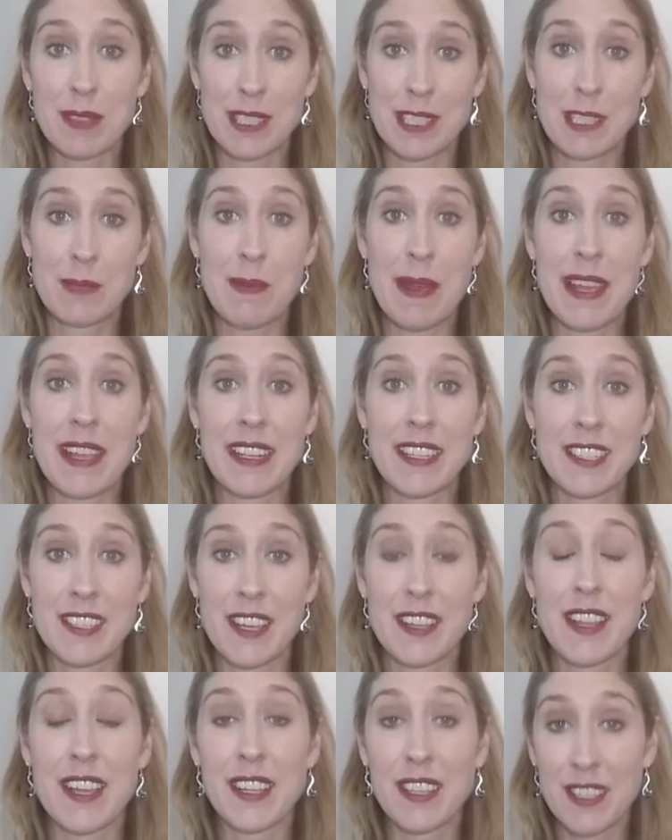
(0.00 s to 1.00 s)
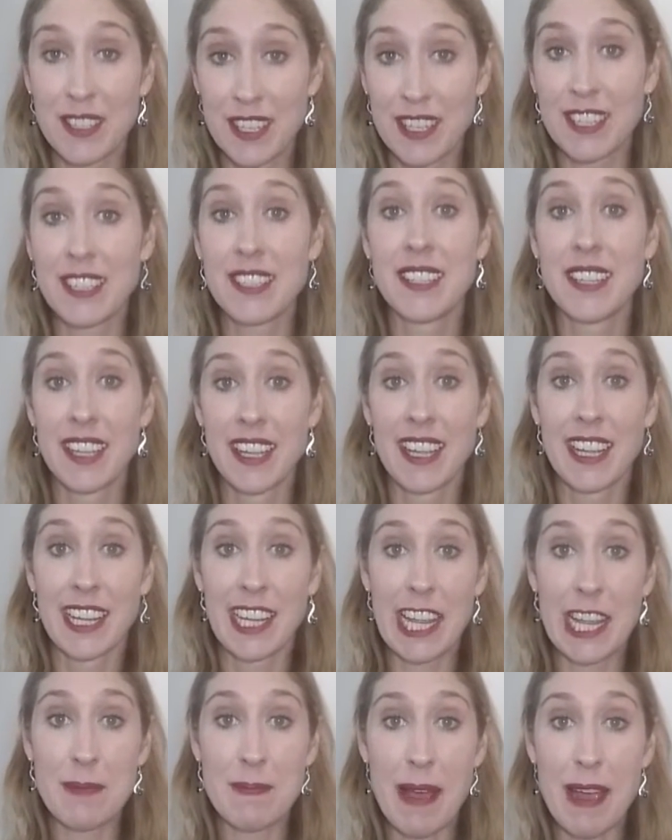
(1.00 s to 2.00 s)
to speed so that you could
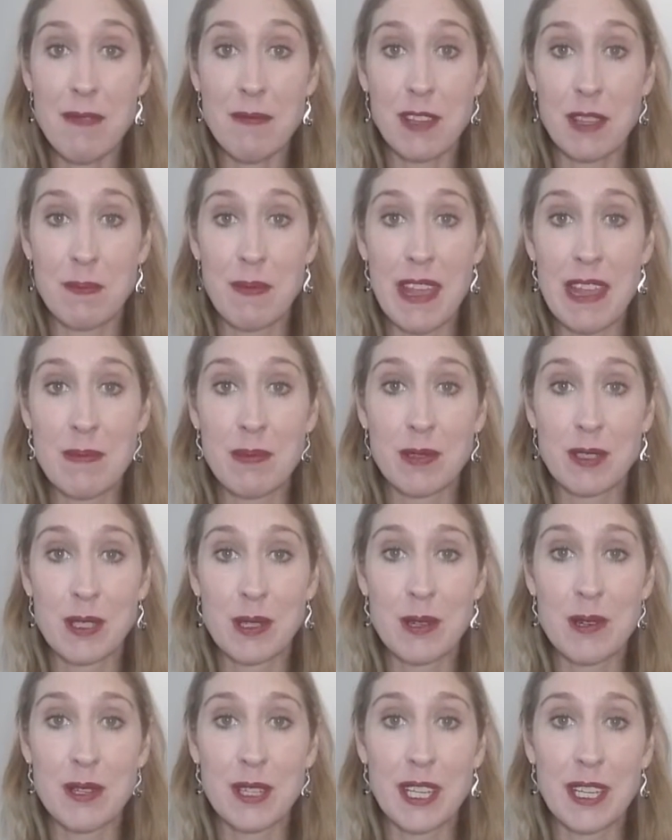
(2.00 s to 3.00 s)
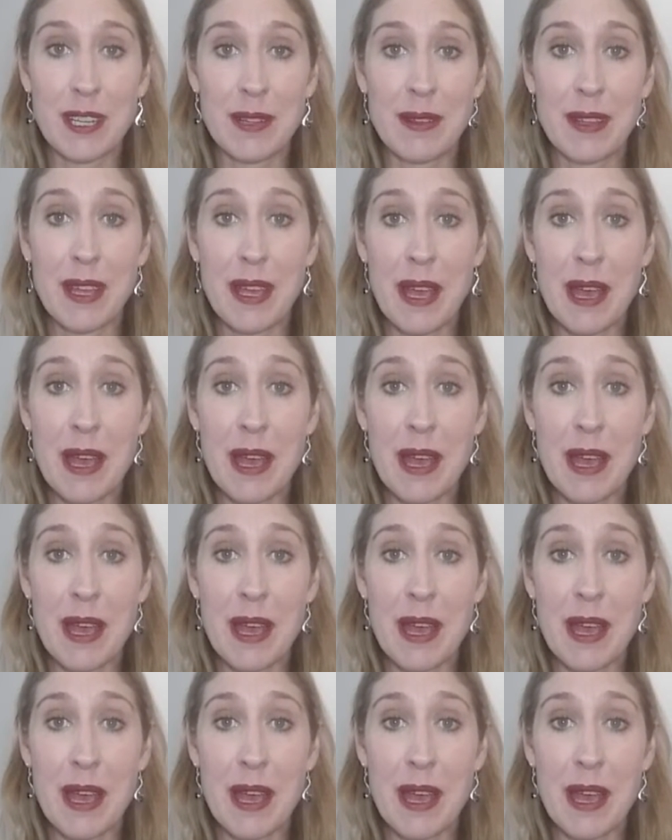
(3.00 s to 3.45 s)
keep up with people talking.